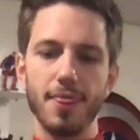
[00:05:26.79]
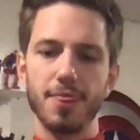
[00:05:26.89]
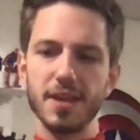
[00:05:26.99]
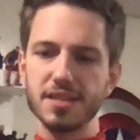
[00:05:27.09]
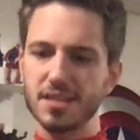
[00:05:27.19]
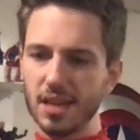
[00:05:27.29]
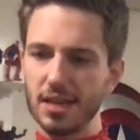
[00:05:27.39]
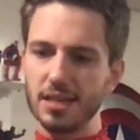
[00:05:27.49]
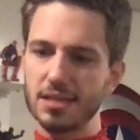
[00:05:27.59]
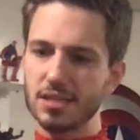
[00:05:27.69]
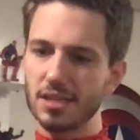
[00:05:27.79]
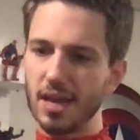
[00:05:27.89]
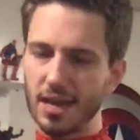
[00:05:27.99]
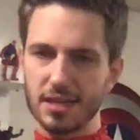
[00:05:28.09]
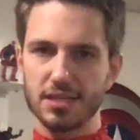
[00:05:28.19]
This is,
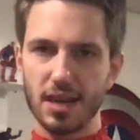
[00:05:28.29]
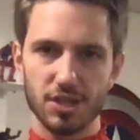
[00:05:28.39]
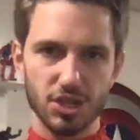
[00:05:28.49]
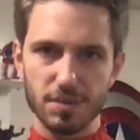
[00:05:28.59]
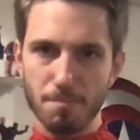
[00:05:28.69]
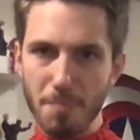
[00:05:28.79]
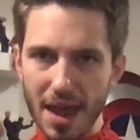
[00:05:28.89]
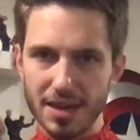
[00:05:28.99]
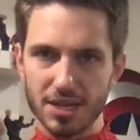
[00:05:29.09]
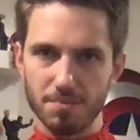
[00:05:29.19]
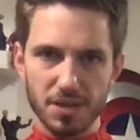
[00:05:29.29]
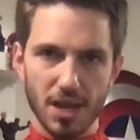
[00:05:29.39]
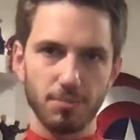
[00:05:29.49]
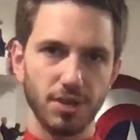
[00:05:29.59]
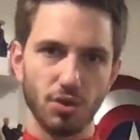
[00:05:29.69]
like I said, it's just meant to be
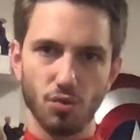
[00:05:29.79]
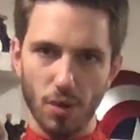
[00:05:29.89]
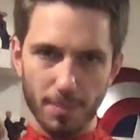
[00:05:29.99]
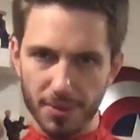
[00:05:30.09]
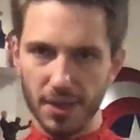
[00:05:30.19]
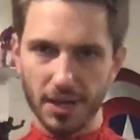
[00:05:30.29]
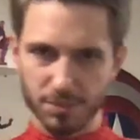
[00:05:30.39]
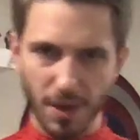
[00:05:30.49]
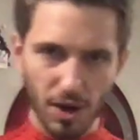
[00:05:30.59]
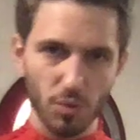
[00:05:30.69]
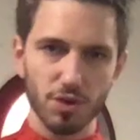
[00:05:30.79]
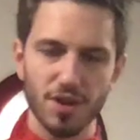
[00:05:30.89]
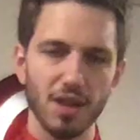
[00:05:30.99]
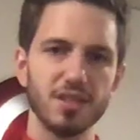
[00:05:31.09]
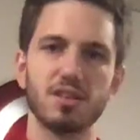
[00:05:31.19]
able to grip things better. When you've
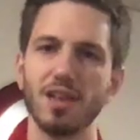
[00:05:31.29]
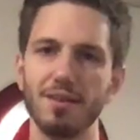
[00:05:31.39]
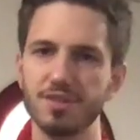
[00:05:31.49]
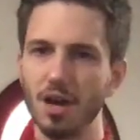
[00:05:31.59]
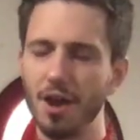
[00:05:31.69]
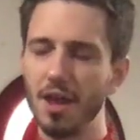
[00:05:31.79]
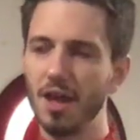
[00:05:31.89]
got these gloves on,